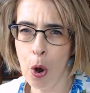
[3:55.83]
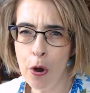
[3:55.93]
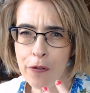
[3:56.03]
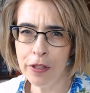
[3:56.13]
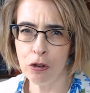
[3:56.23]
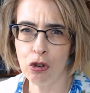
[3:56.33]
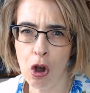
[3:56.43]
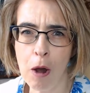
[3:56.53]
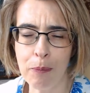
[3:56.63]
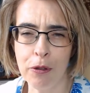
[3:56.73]
over the
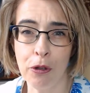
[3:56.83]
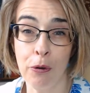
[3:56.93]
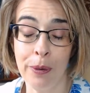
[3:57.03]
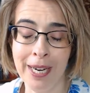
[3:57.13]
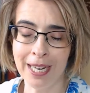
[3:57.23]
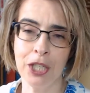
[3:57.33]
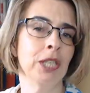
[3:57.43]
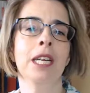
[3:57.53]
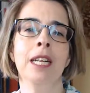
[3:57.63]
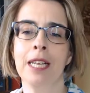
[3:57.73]
top with her reaction in